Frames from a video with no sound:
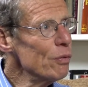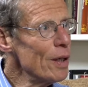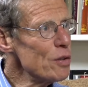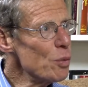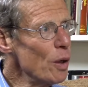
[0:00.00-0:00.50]

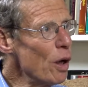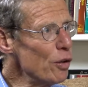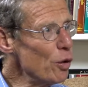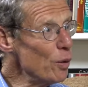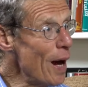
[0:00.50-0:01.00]
as we all
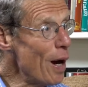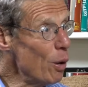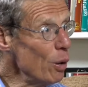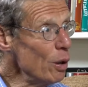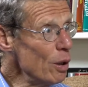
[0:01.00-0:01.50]
know
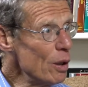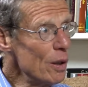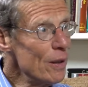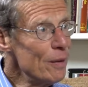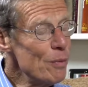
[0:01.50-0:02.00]
now,
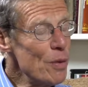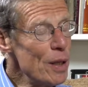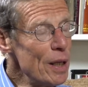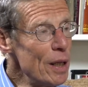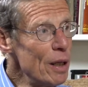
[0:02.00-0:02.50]
um,
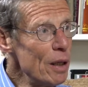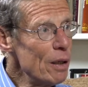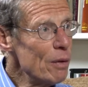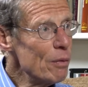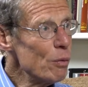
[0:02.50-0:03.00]
the
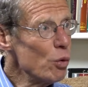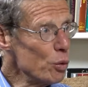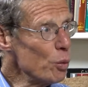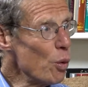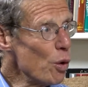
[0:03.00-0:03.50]

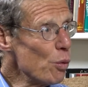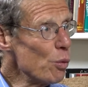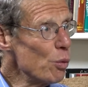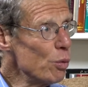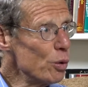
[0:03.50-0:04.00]
World War,
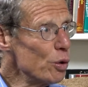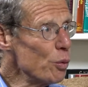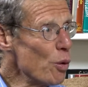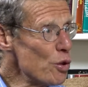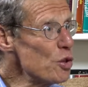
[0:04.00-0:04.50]

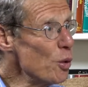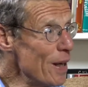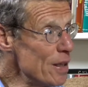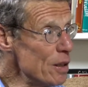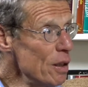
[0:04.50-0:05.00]
World War II
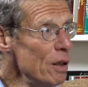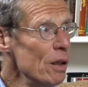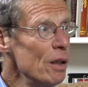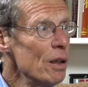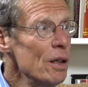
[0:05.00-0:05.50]
ended.
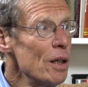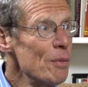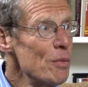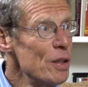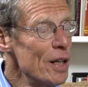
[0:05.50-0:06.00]

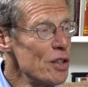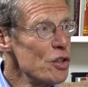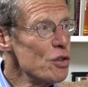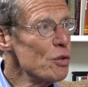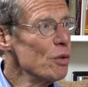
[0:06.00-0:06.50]
Um, the
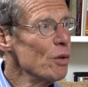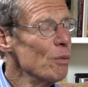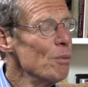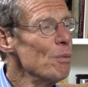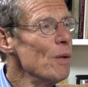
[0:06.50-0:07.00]
Dutch,
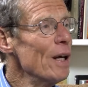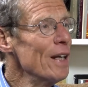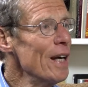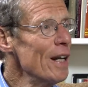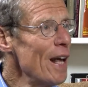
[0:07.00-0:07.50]

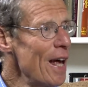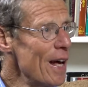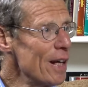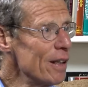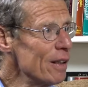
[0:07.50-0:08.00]
again,
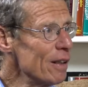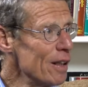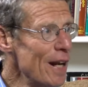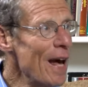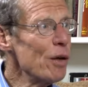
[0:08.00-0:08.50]
had a,
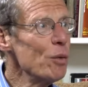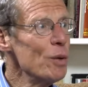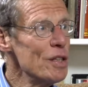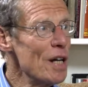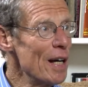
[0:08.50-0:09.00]
an
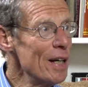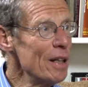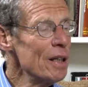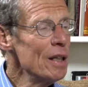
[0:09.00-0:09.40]
adequate diet.